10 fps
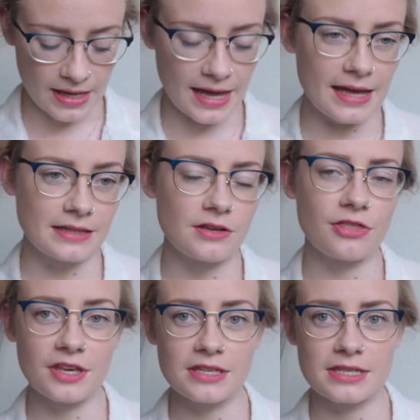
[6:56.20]
And
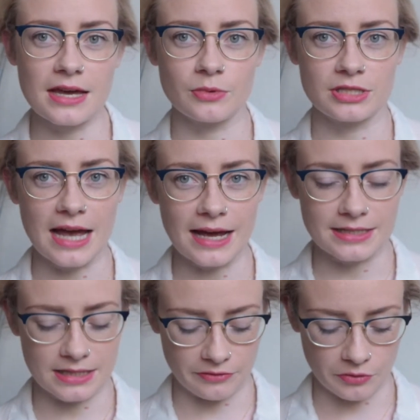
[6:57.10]
things that would
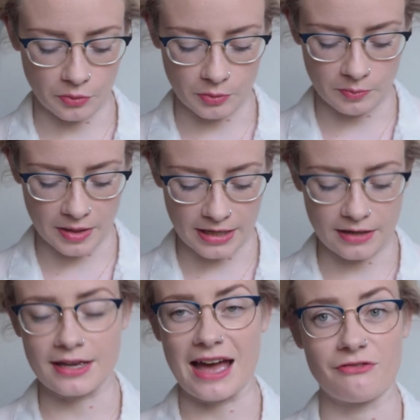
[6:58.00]
tax the liver would
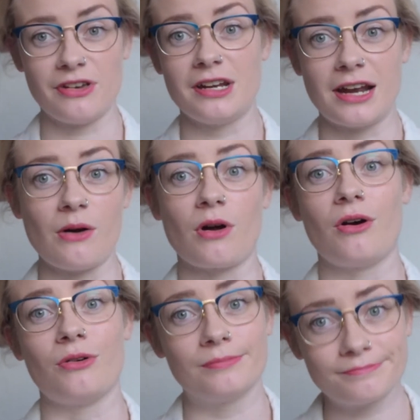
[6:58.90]
be caffeine and alcohol.